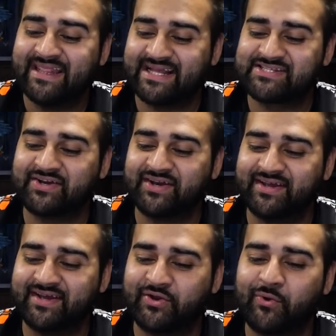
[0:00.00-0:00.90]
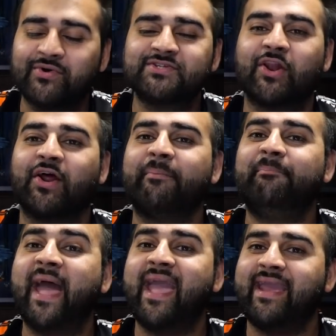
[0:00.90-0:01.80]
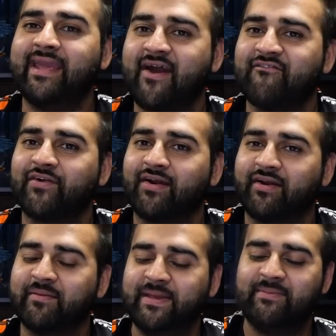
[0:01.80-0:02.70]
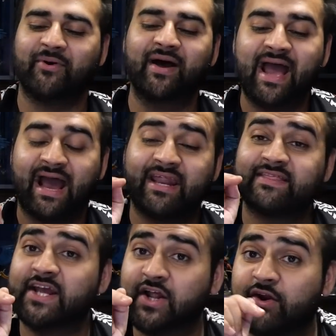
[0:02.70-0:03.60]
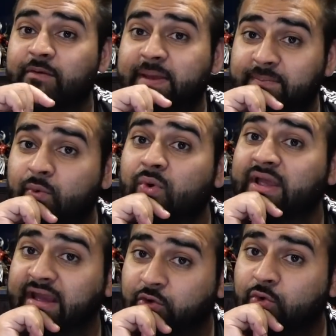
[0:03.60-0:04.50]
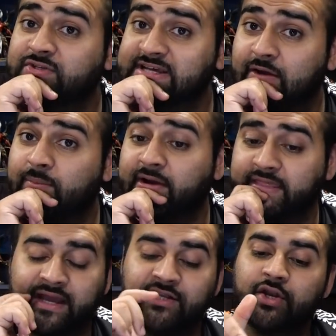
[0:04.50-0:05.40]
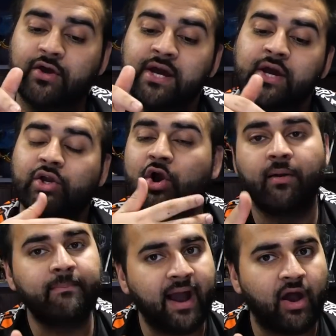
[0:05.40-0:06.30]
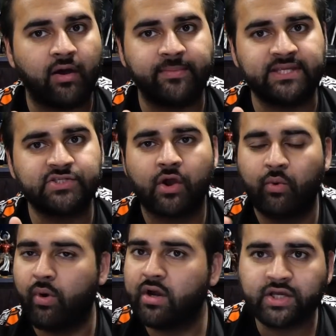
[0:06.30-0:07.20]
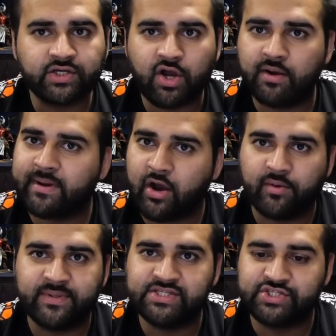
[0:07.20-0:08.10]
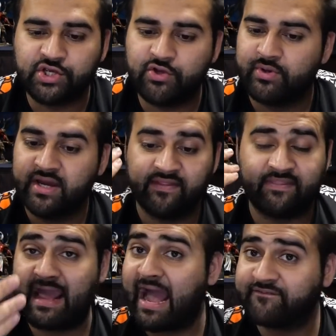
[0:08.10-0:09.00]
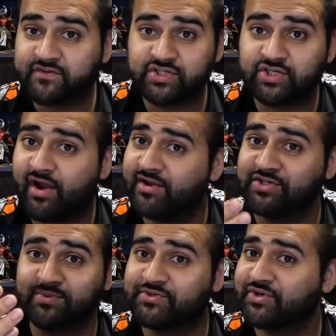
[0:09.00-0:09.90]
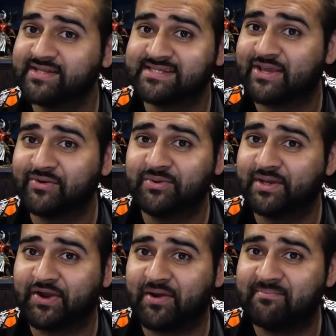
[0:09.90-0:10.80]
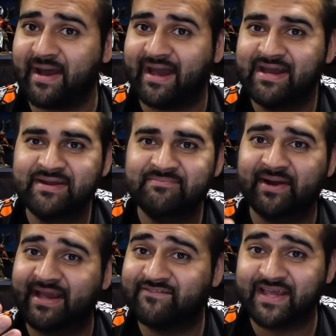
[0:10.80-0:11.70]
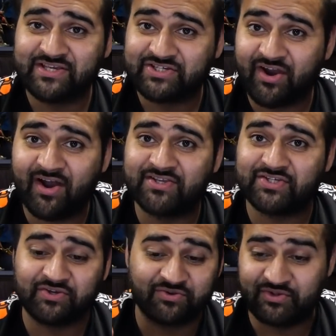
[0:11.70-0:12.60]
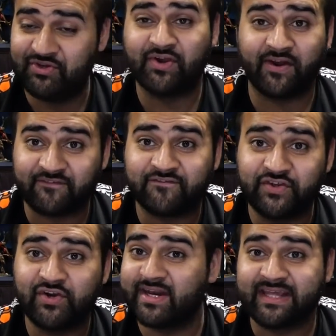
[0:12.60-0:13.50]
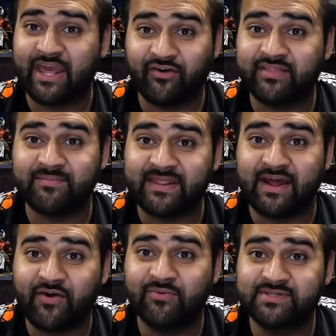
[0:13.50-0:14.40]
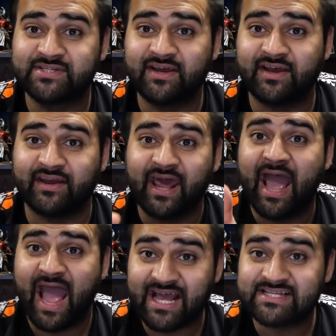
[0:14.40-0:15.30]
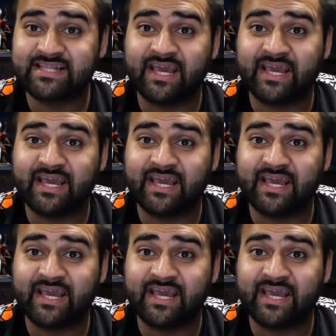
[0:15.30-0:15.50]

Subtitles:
that's going to cause a lot of pain for a lot of people. And I think a lot of people will get caught out by that. And, you know, combat armies, what can combat armies do? They have to charge you and try to kill you in combat. But if they charge you, you're gonna kill them in their own turn as